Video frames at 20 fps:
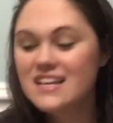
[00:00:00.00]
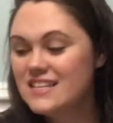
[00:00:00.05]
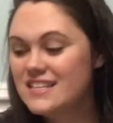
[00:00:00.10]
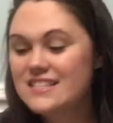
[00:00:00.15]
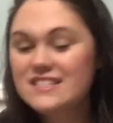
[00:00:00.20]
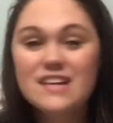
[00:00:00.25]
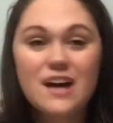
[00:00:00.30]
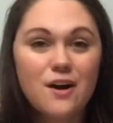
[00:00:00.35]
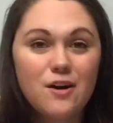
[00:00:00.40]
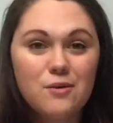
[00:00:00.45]

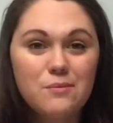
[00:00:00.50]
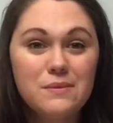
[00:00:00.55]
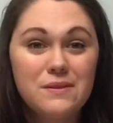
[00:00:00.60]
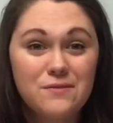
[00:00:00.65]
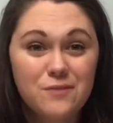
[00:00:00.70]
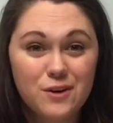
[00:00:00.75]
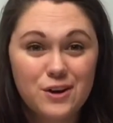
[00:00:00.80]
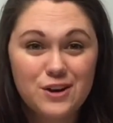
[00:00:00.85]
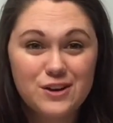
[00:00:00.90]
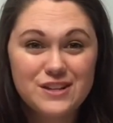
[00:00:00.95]
So
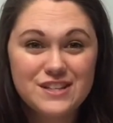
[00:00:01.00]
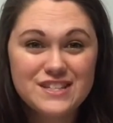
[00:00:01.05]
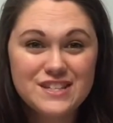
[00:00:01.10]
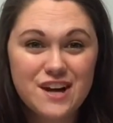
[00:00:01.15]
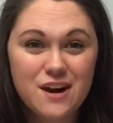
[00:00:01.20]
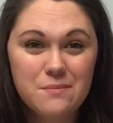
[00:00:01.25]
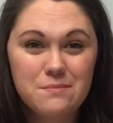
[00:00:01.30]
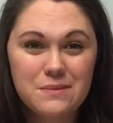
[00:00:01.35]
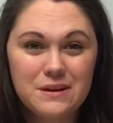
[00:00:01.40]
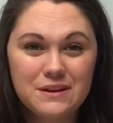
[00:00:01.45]
before you can
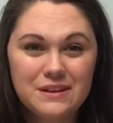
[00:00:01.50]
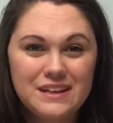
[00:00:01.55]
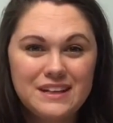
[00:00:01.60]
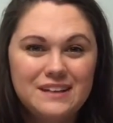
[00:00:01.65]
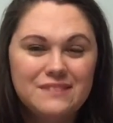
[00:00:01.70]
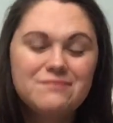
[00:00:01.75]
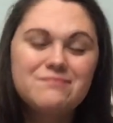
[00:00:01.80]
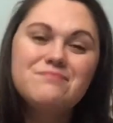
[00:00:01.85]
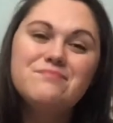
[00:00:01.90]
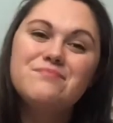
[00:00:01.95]
start
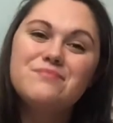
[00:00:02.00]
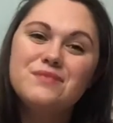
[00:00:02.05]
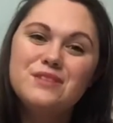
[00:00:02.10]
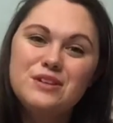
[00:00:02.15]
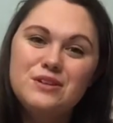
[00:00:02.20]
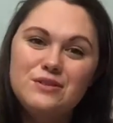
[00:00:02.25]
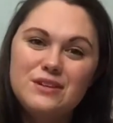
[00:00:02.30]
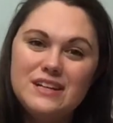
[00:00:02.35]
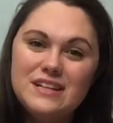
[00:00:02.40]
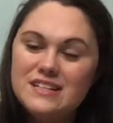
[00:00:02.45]
building,
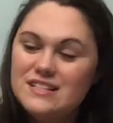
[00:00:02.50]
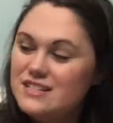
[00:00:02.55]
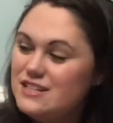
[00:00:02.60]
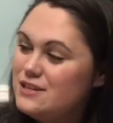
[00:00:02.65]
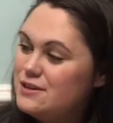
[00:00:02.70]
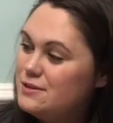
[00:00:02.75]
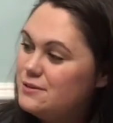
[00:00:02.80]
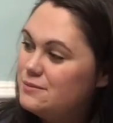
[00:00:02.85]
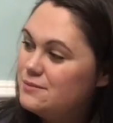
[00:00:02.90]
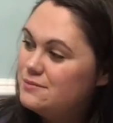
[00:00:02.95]
you need
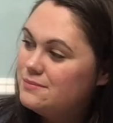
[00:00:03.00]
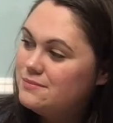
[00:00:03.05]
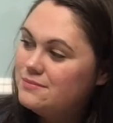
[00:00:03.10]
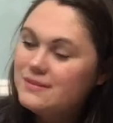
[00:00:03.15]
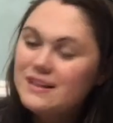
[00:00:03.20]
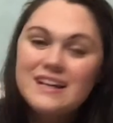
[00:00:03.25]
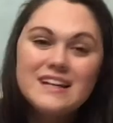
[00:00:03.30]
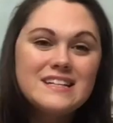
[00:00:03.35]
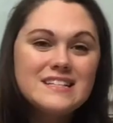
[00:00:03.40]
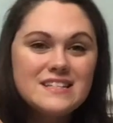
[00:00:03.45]
to
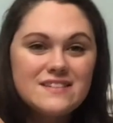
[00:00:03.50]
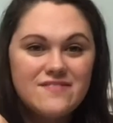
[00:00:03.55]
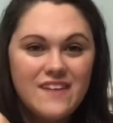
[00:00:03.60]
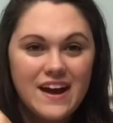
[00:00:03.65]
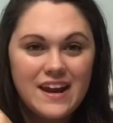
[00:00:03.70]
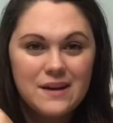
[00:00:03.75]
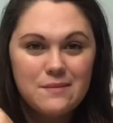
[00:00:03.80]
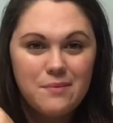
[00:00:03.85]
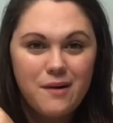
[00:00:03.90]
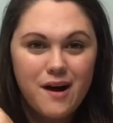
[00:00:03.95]

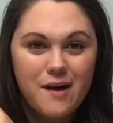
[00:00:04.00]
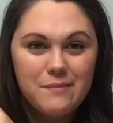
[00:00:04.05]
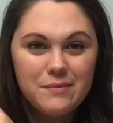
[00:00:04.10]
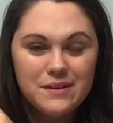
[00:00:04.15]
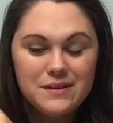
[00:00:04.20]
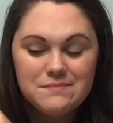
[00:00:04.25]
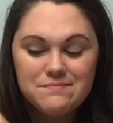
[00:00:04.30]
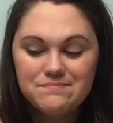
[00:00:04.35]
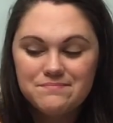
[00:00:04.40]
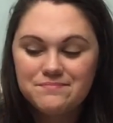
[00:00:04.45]
define a
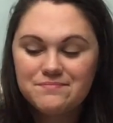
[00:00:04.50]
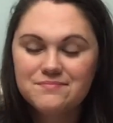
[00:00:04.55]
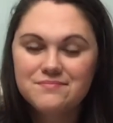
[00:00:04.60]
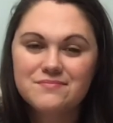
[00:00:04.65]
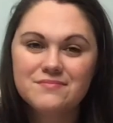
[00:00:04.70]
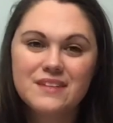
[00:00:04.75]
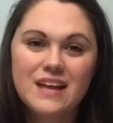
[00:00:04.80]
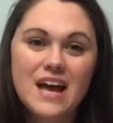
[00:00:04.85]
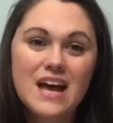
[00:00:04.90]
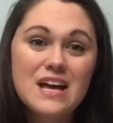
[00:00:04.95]
problem.
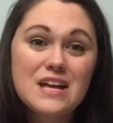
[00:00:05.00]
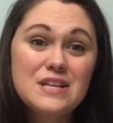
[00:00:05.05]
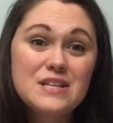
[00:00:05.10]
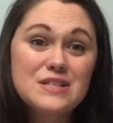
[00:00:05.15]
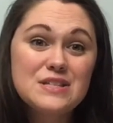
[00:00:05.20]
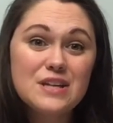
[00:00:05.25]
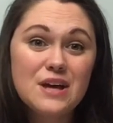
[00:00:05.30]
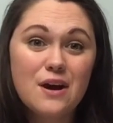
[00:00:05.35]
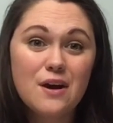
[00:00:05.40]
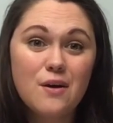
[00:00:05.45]

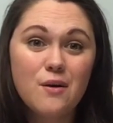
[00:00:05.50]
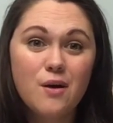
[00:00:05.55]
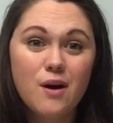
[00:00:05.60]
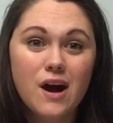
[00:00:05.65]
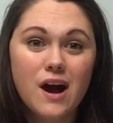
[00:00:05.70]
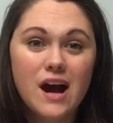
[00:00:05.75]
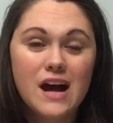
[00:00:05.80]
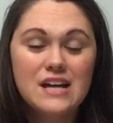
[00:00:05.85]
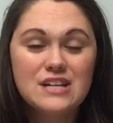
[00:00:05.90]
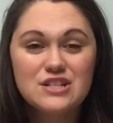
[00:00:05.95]
So
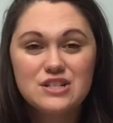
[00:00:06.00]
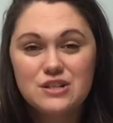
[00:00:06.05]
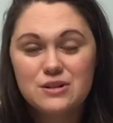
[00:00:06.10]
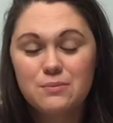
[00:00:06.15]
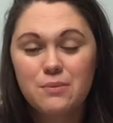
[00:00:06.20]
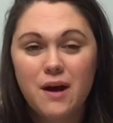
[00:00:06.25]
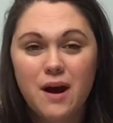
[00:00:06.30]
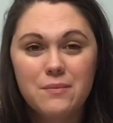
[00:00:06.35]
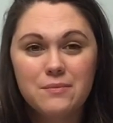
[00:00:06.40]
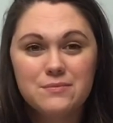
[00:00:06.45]
as your
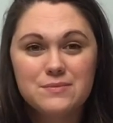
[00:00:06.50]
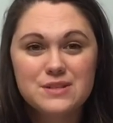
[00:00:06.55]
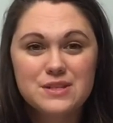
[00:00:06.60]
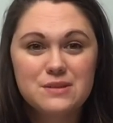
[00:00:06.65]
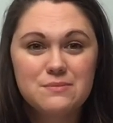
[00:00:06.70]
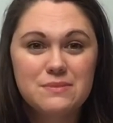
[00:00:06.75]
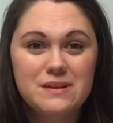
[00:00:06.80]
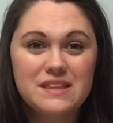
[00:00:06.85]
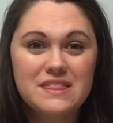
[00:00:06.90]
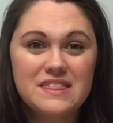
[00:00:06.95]
problems
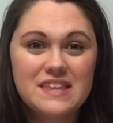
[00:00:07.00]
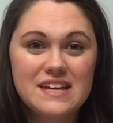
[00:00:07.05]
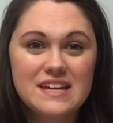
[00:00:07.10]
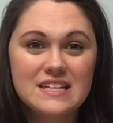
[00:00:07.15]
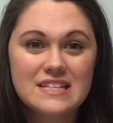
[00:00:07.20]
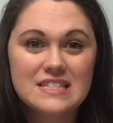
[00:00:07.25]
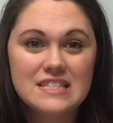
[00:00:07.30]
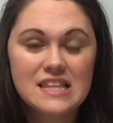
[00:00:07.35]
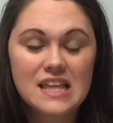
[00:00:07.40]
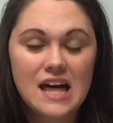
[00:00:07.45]
could be
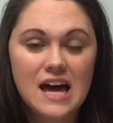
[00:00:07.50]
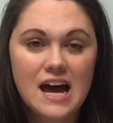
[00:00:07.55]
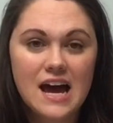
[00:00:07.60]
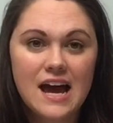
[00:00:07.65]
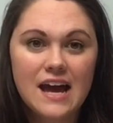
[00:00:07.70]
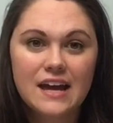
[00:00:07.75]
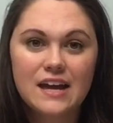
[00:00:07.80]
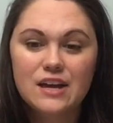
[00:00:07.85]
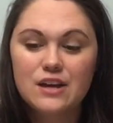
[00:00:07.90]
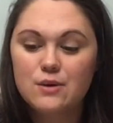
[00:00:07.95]
things
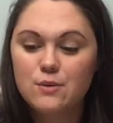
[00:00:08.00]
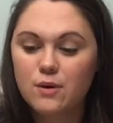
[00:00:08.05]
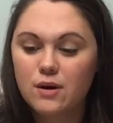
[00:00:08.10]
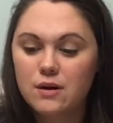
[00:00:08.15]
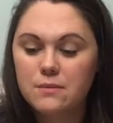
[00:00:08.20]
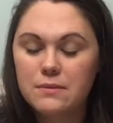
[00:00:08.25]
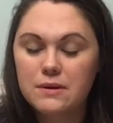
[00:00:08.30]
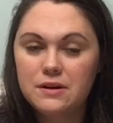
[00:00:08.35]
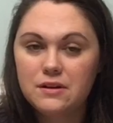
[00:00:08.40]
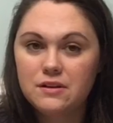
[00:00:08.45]
like you want
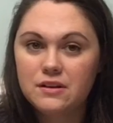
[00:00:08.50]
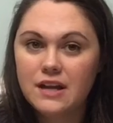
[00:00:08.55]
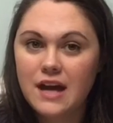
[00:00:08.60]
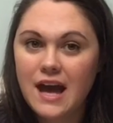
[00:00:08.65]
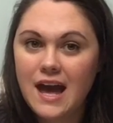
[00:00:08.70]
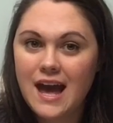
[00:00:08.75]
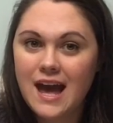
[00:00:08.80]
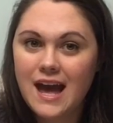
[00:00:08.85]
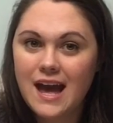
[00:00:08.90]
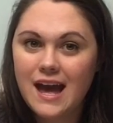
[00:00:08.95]
to build
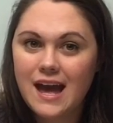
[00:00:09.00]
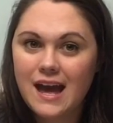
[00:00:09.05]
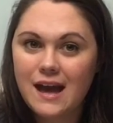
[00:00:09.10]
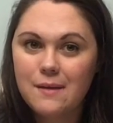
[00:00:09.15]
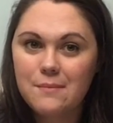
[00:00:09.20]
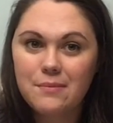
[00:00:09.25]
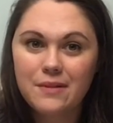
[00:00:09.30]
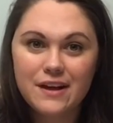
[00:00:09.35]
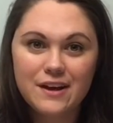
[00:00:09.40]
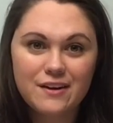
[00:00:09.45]
a
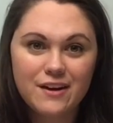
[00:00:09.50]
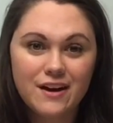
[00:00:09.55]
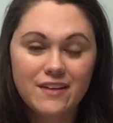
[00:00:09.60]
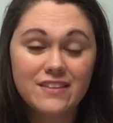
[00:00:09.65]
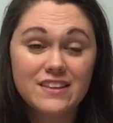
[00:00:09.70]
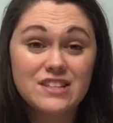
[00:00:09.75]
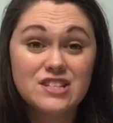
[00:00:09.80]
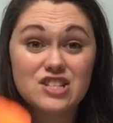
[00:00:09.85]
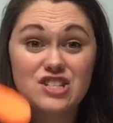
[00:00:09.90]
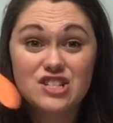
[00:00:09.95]
playground
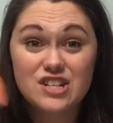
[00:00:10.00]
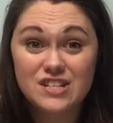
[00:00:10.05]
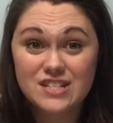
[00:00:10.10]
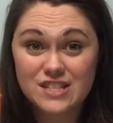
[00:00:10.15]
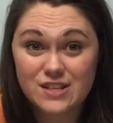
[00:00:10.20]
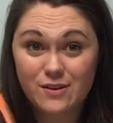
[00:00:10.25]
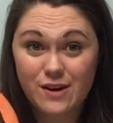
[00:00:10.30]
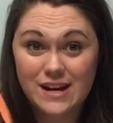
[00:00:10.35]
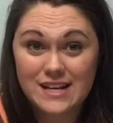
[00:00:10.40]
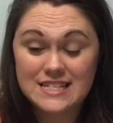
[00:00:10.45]
that's just
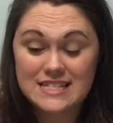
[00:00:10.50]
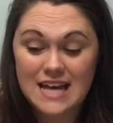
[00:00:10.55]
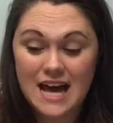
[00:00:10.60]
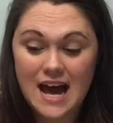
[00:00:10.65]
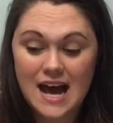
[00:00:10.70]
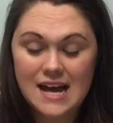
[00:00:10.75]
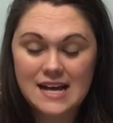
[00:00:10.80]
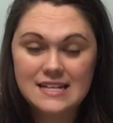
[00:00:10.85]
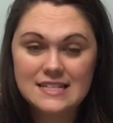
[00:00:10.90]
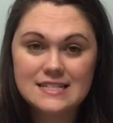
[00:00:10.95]
the right
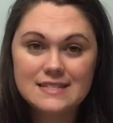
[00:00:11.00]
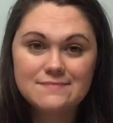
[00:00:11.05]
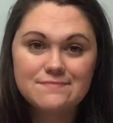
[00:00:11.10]
size.